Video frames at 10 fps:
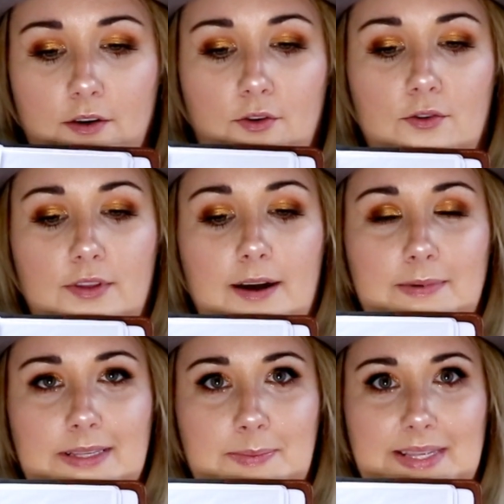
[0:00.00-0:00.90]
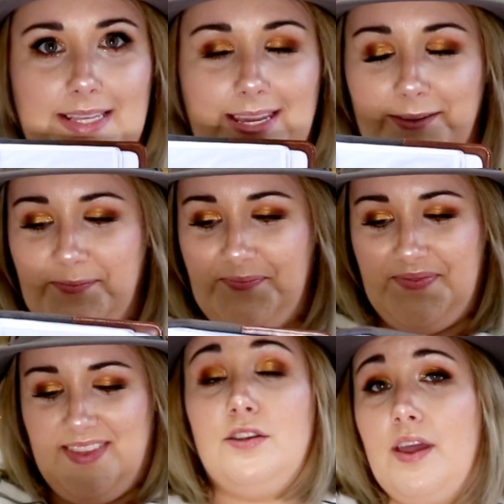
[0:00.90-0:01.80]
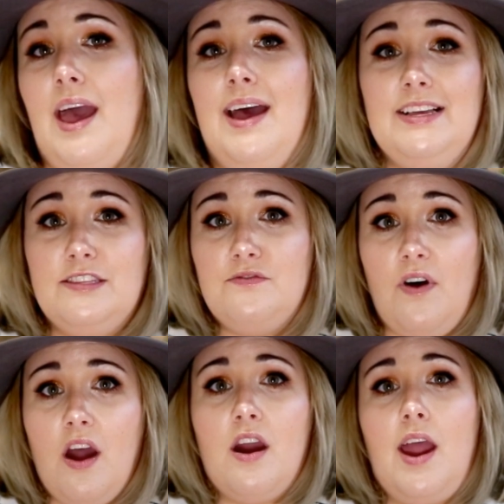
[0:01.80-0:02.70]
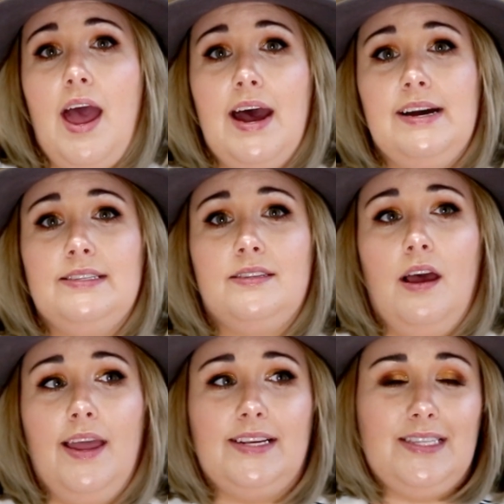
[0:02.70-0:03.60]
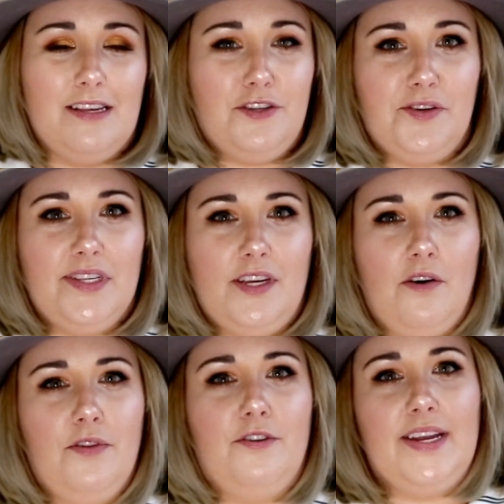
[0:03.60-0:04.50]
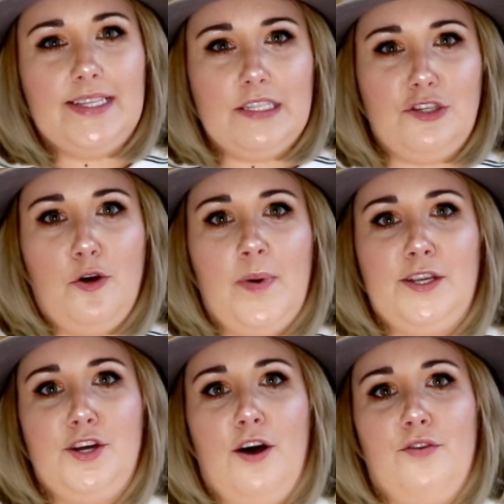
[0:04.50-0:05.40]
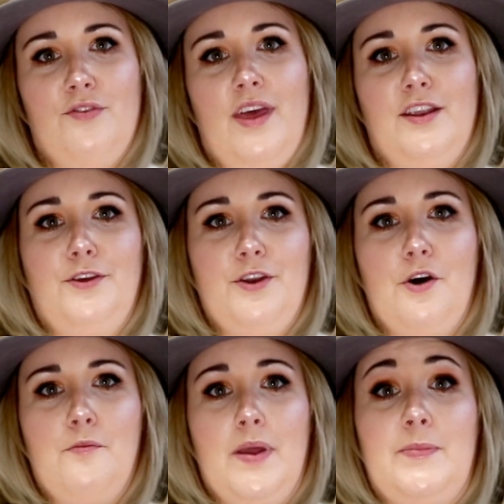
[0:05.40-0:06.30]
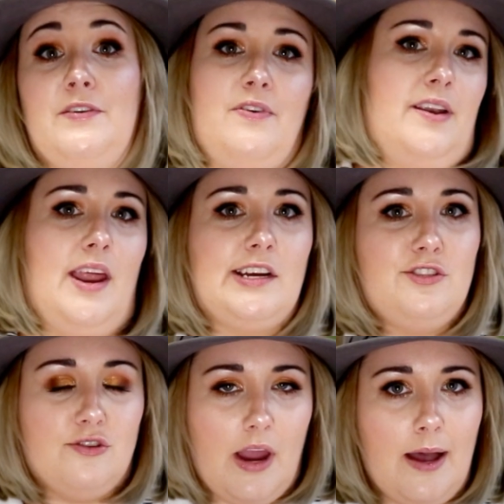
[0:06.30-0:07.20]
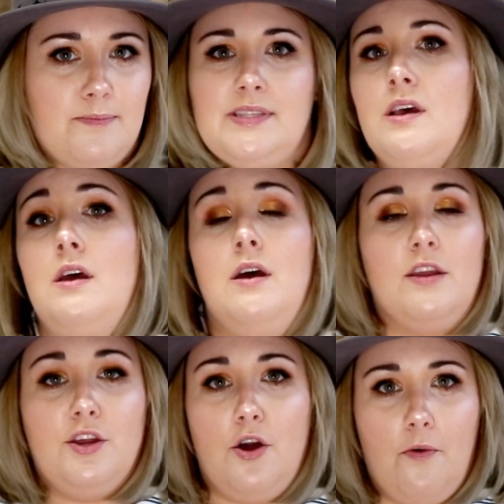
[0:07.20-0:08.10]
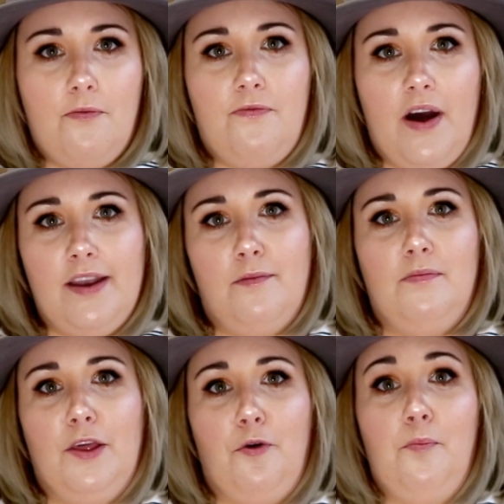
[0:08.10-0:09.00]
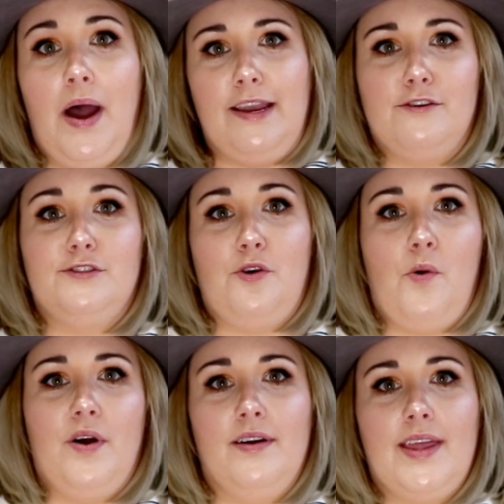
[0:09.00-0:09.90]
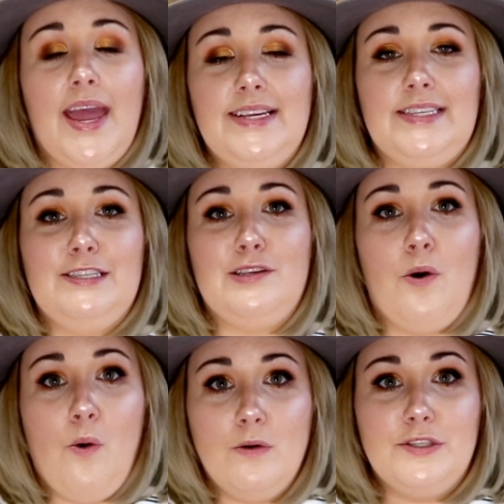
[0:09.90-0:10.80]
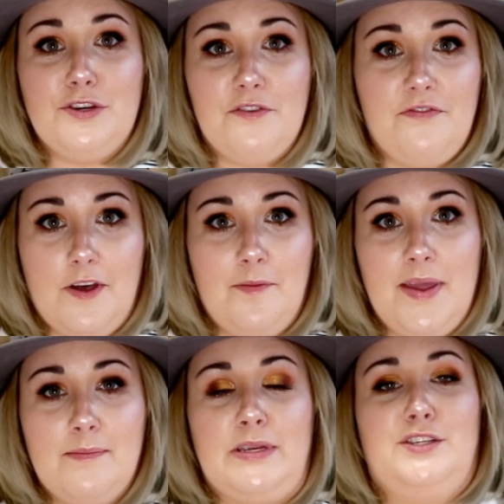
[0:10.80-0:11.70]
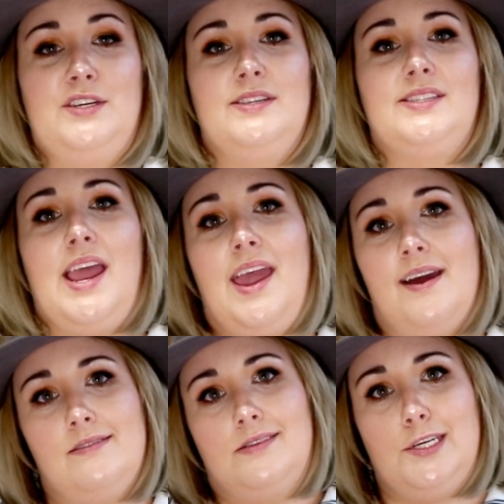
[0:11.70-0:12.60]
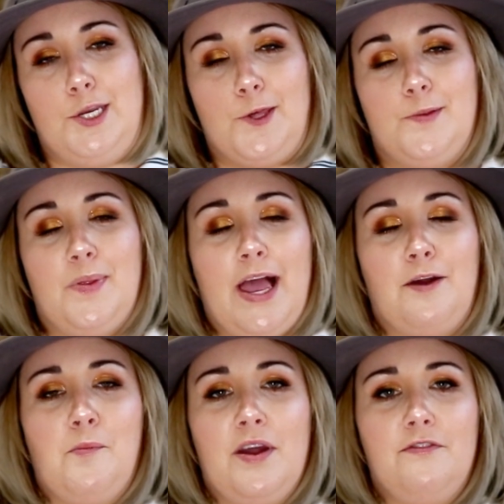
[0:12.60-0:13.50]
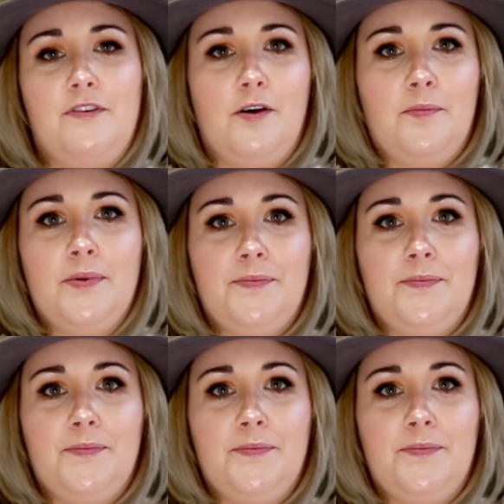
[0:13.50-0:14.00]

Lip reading: Ooh, that one's missing. So yeah, as far as accessories go, there isn't too much other than, you know, maybe fun neck straps, you know, fun little binders or cases to hold your film images, and, you know, the black and white film.